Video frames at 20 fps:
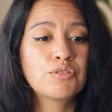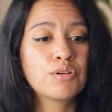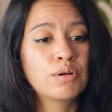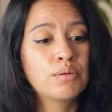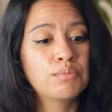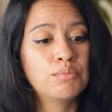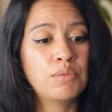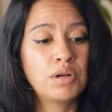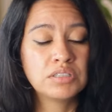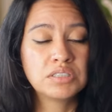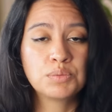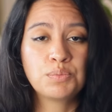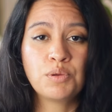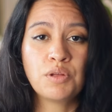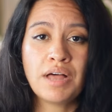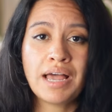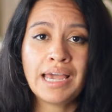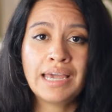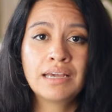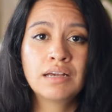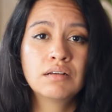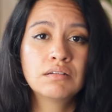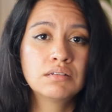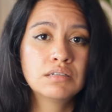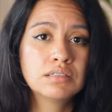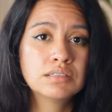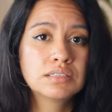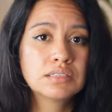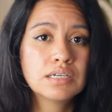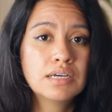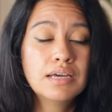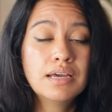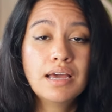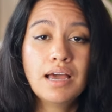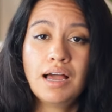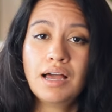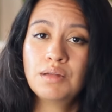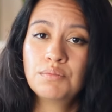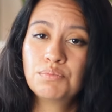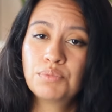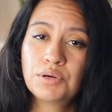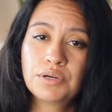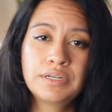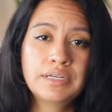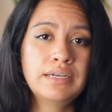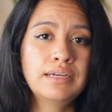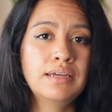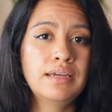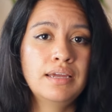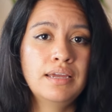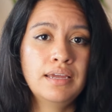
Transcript: from multiple angles and put it